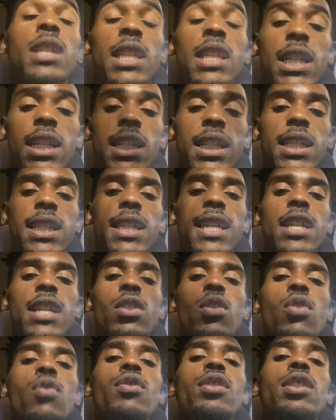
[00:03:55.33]
Niggas just getting
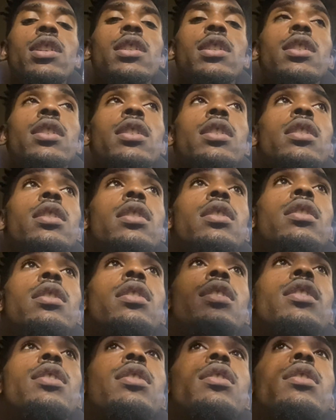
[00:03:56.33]
older and shit,
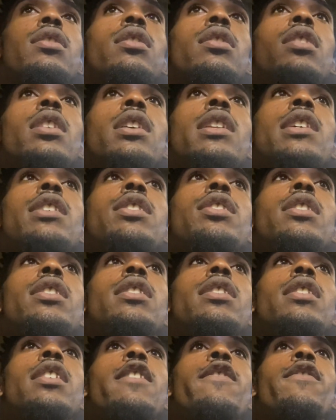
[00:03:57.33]
just looking at
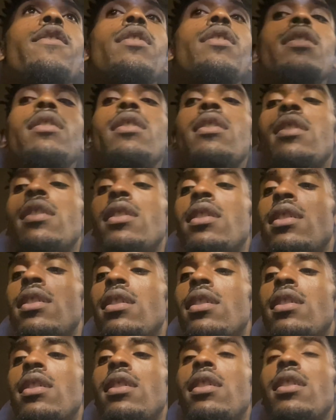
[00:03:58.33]
shit different.
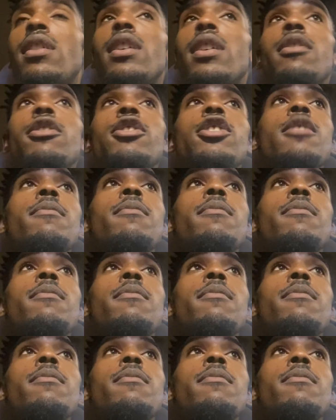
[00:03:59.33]
And shit,